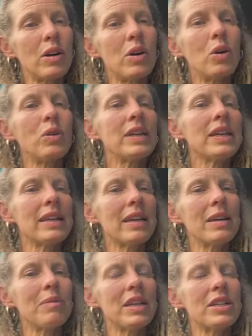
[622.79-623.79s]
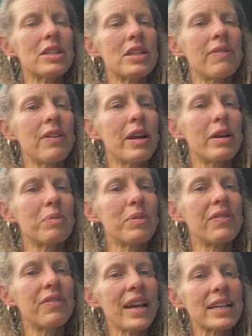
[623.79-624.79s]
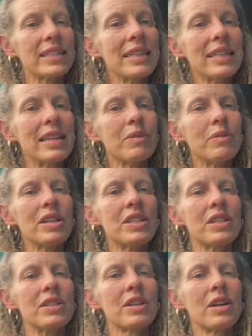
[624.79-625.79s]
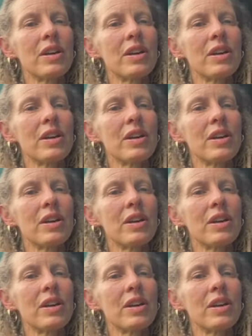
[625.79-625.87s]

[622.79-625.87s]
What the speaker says: holding the image of our perfection that we just